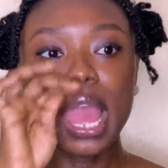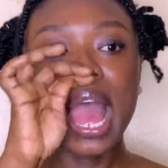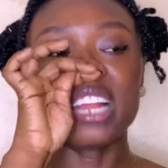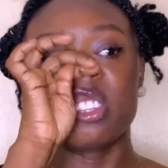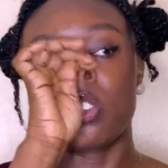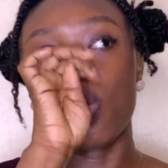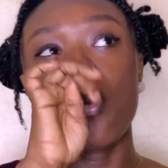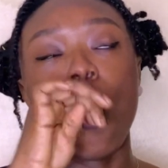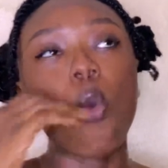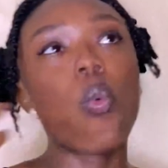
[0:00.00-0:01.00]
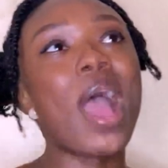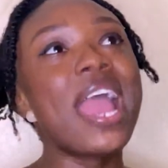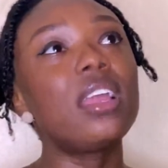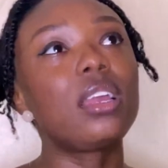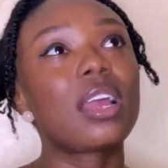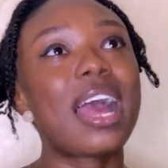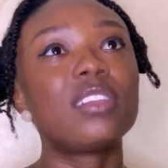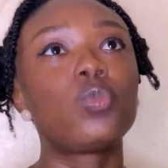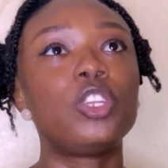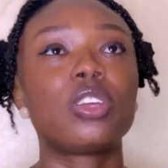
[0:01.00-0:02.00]
And so why
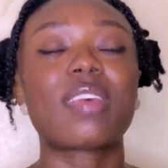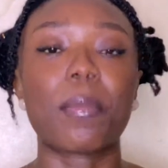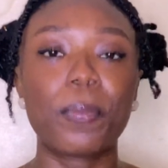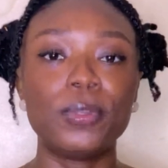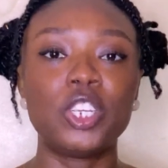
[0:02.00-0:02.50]
can't we just approach